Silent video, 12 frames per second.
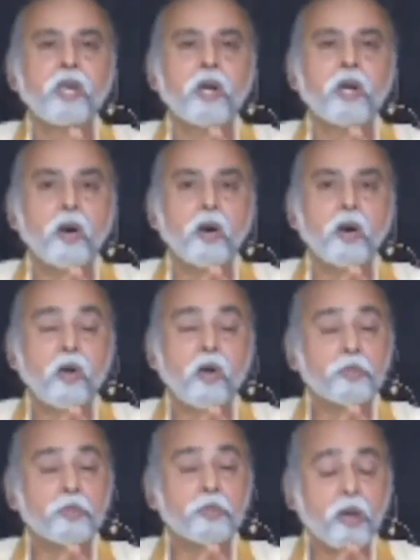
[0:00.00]
All
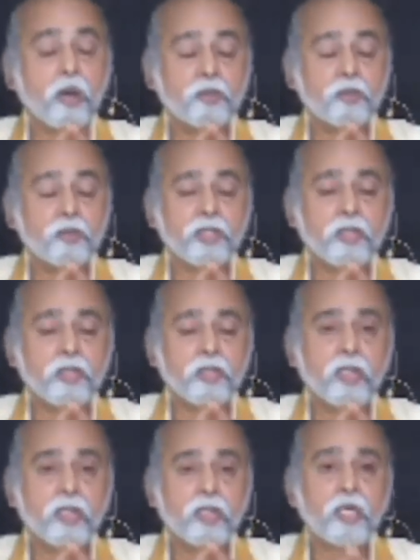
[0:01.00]
problems
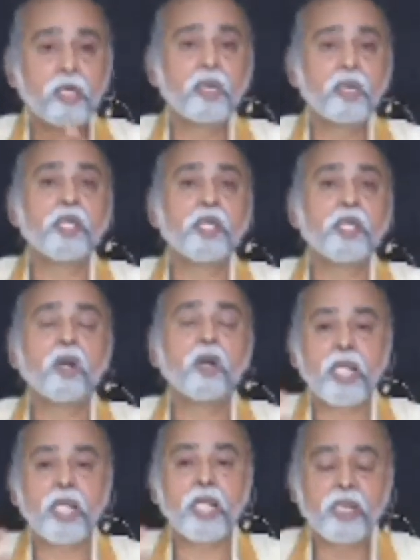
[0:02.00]
in your
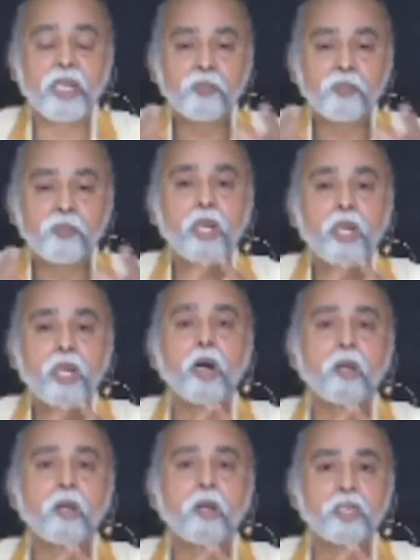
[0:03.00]
country are
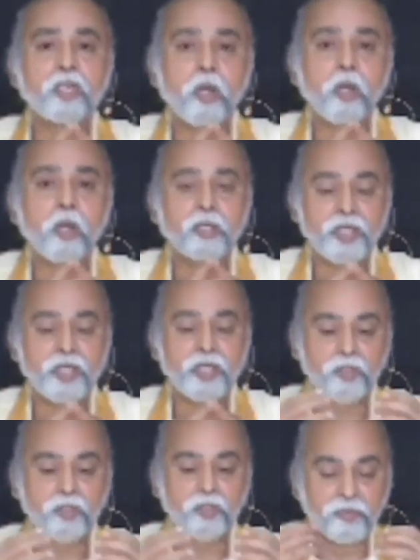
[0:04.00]
caused because of the sense
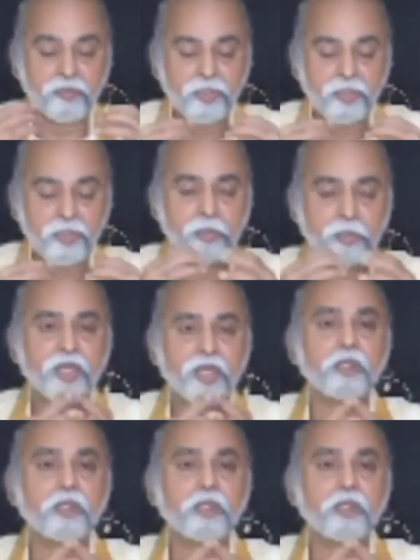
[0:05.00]
of separation.